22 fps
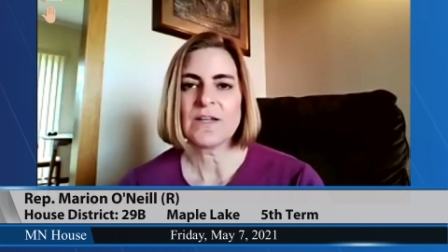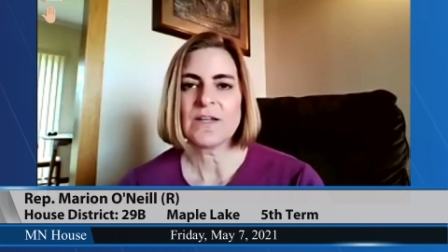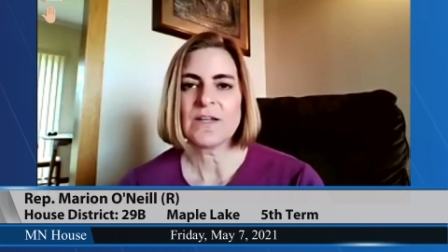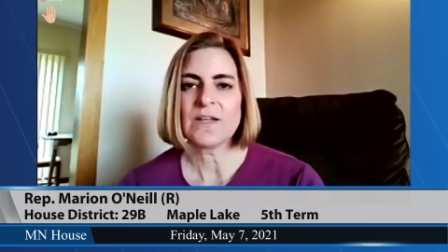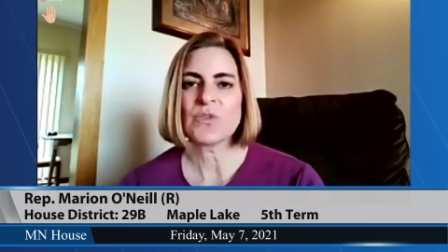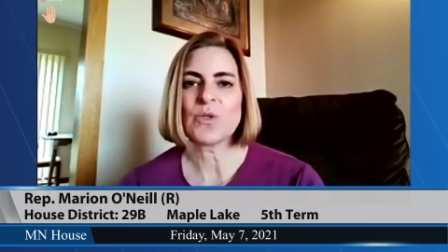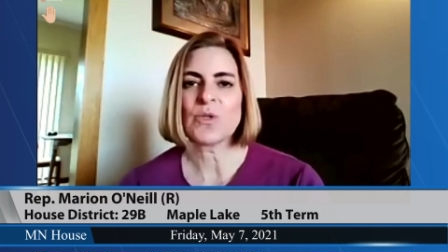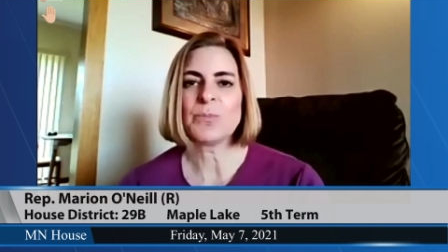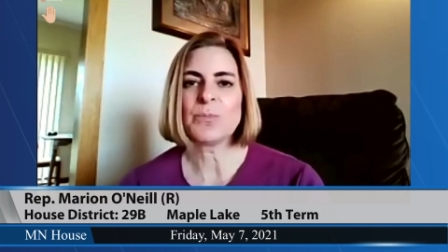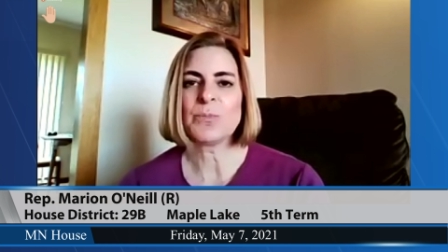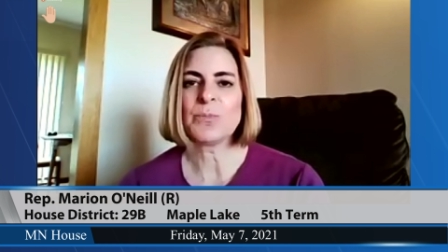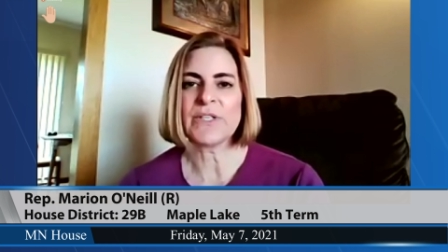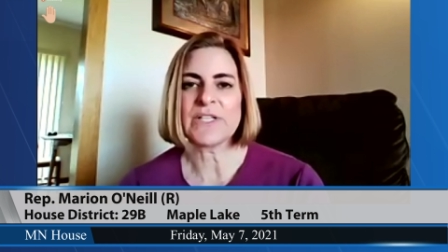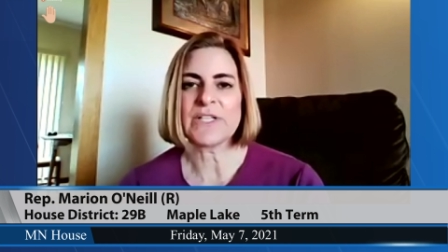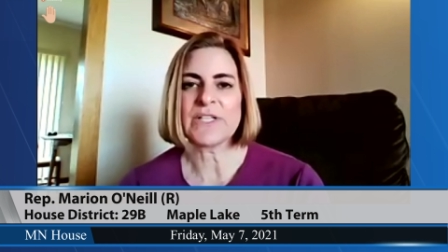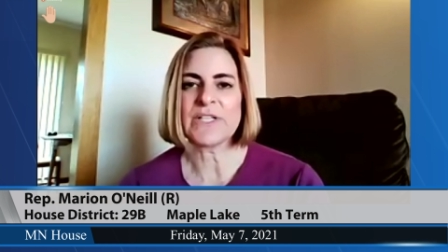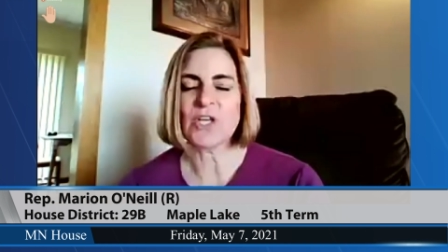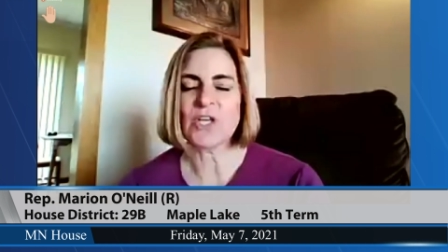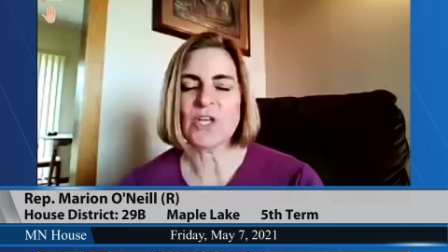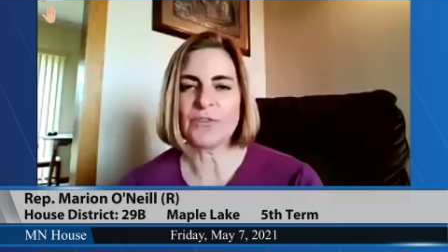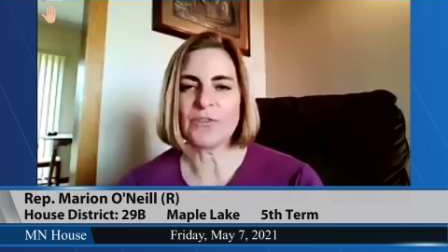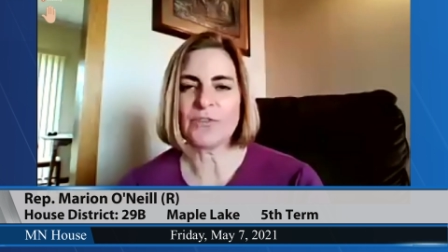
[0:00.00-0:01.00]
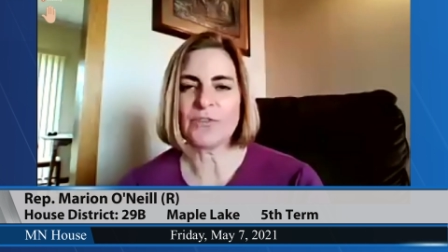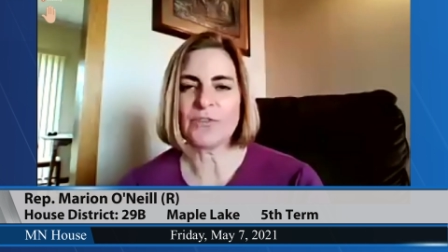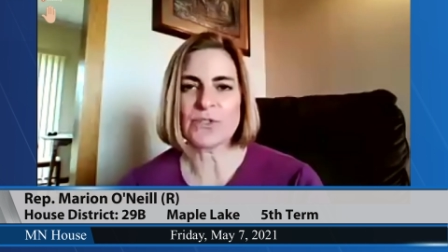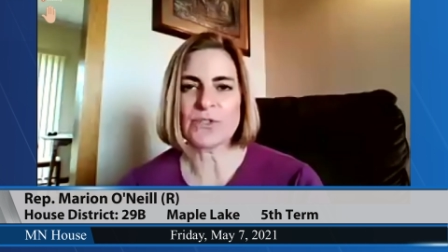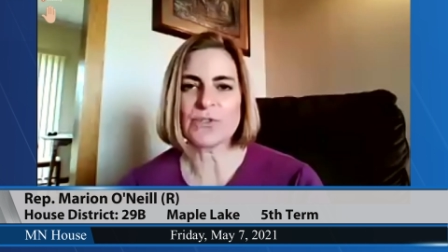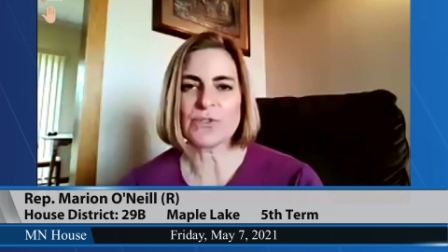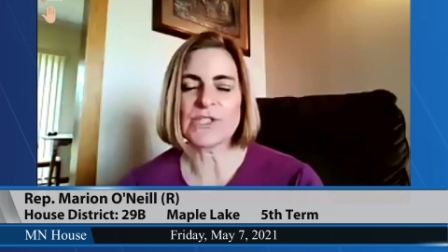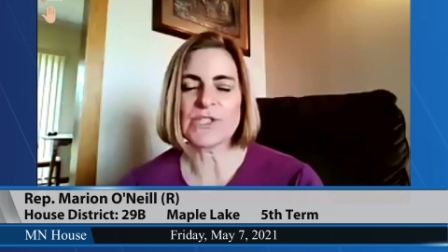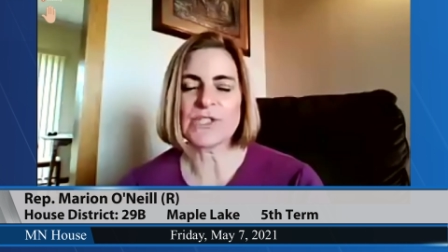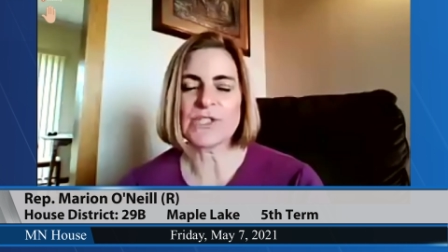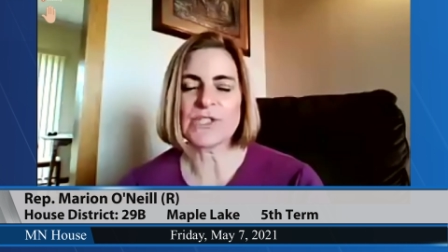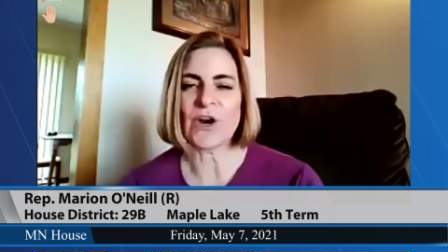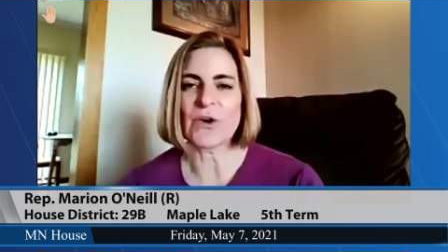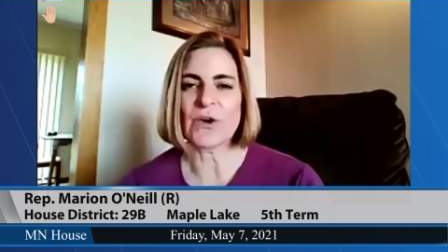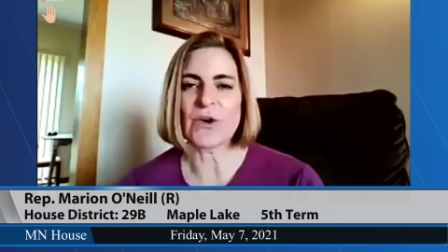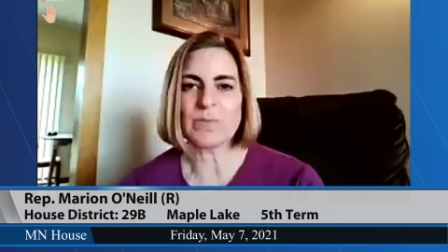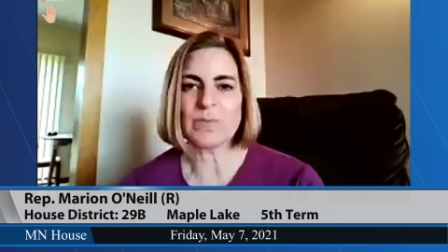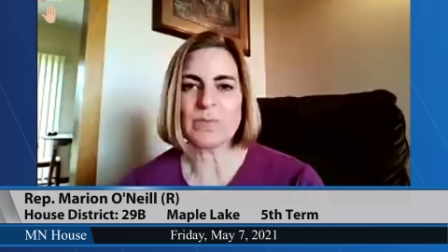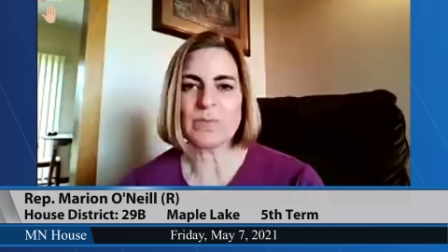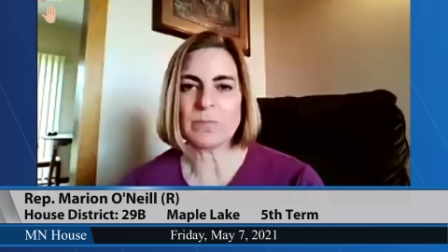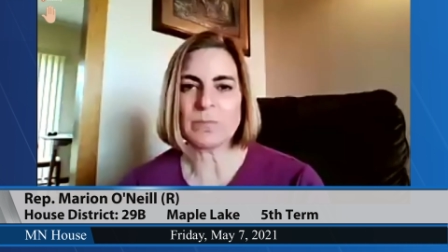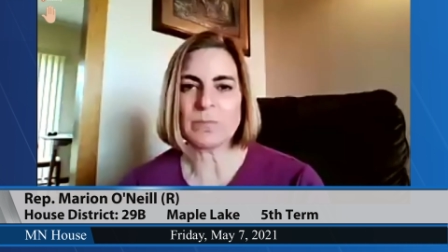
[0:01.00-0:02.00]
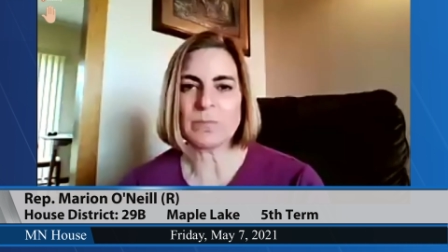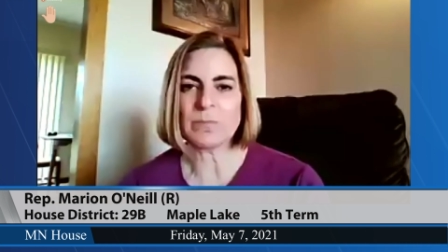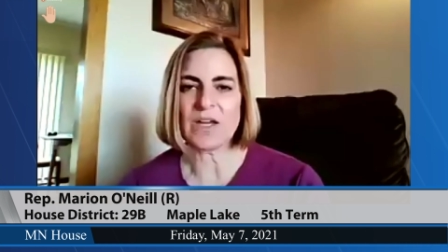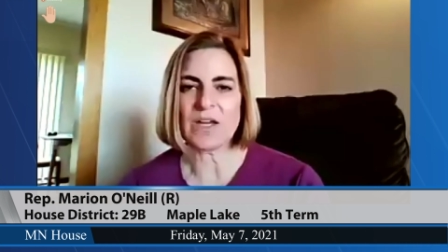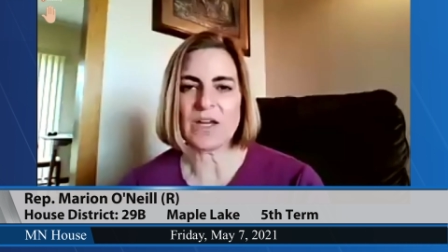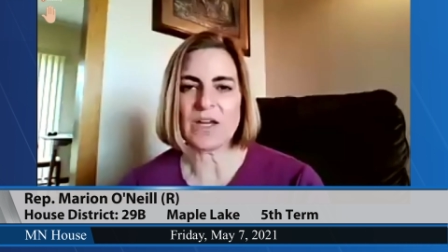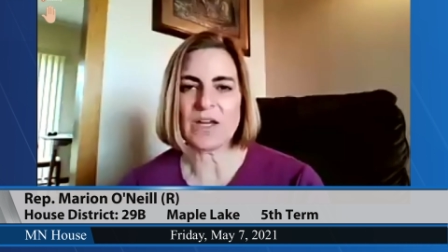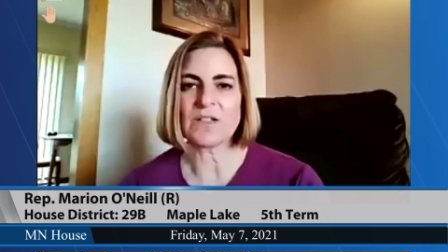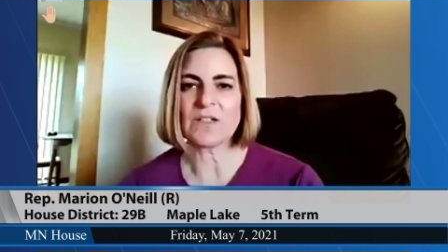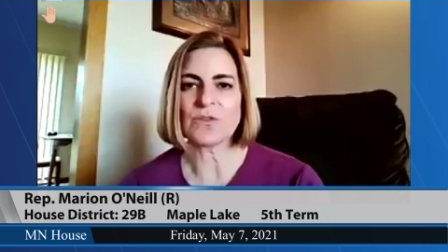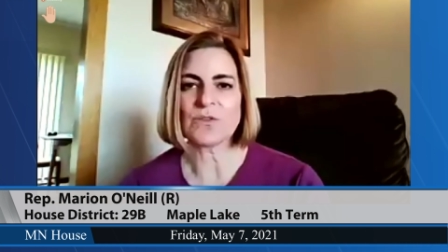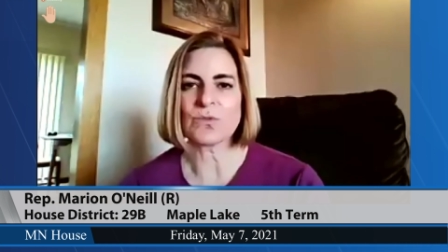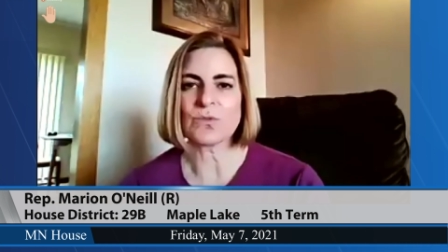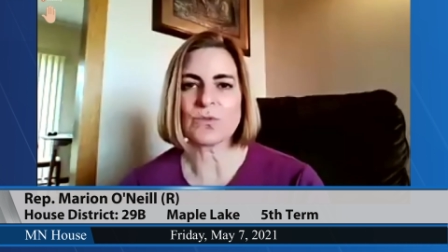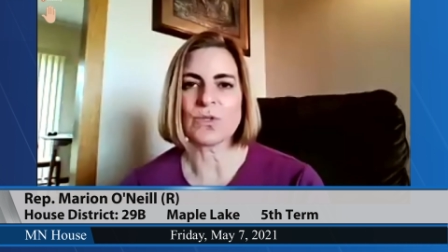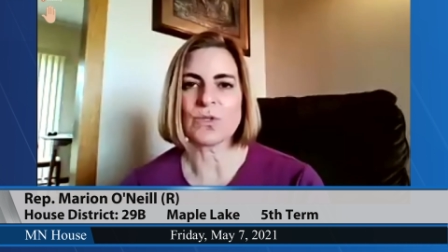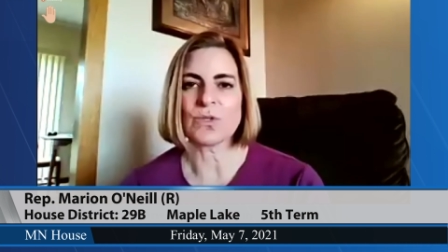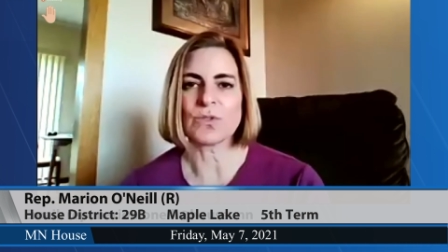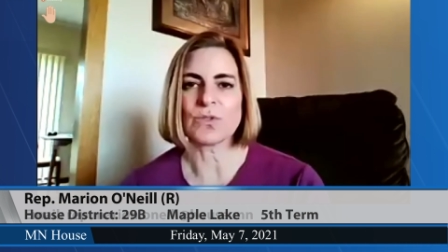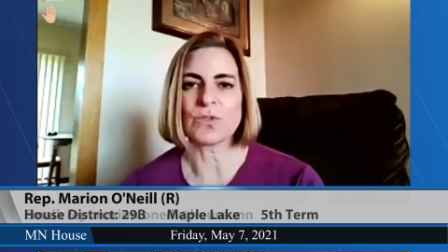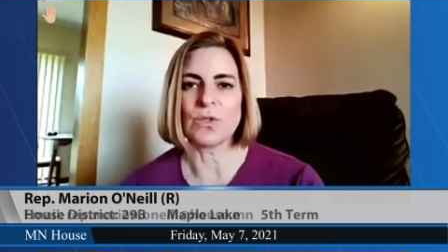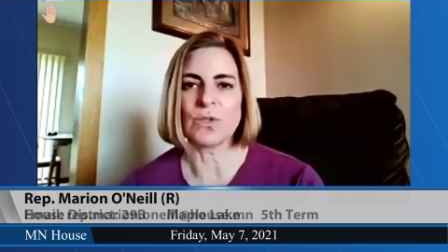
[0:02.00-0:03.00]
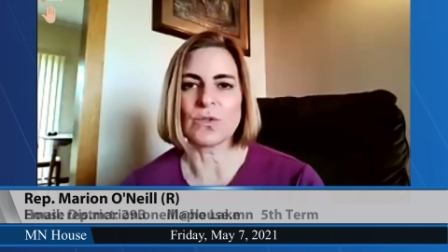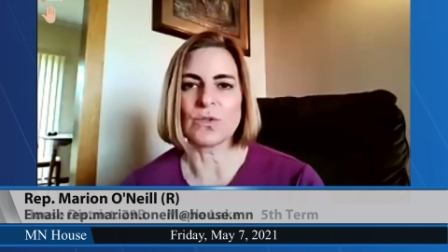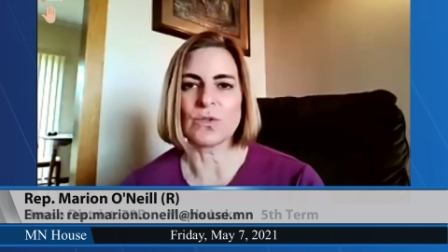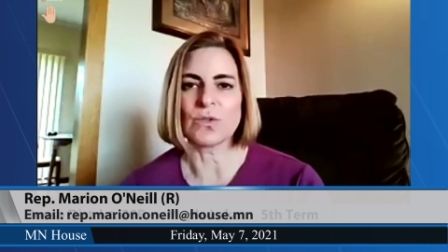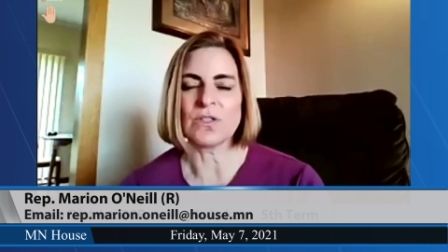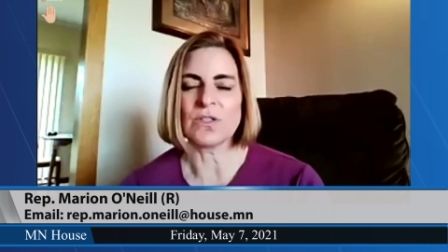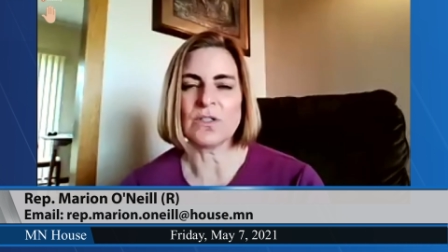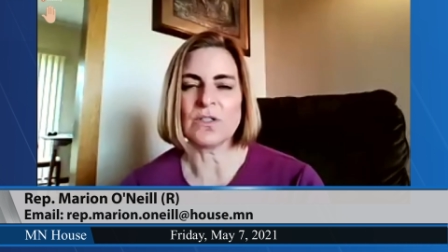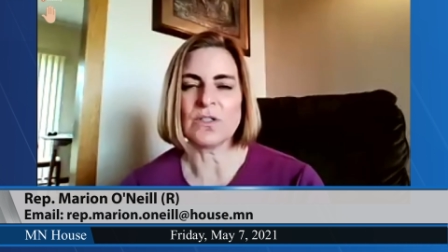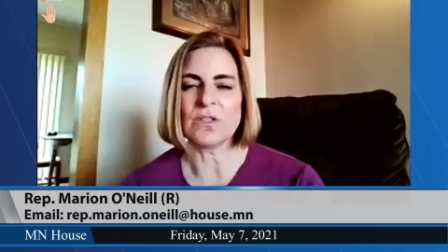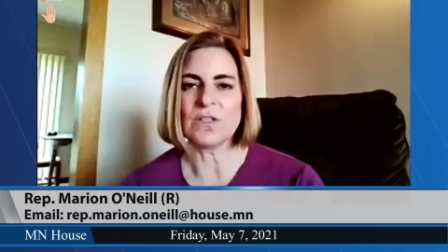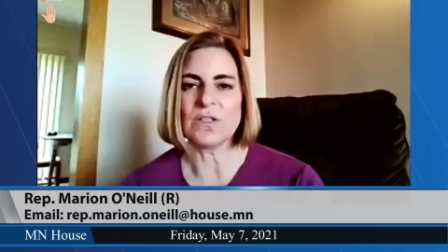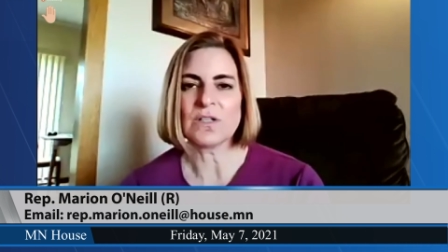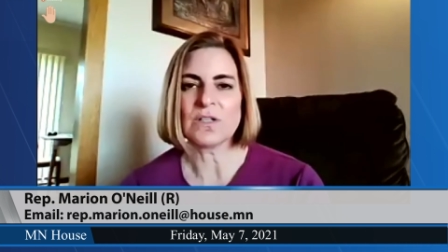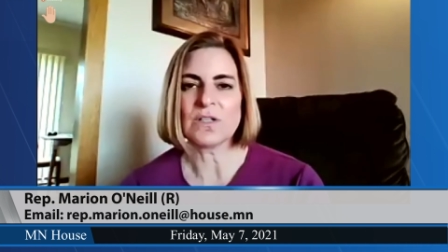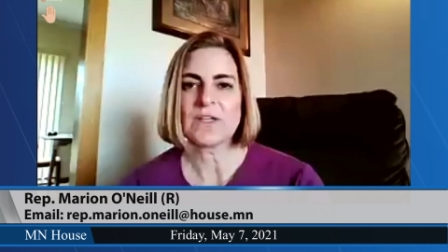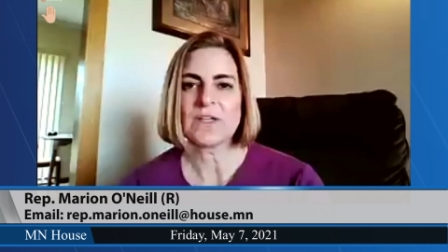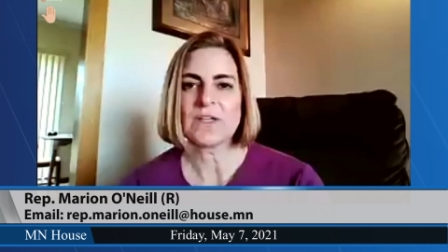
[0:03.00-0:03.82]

The police officers have already been paid through their local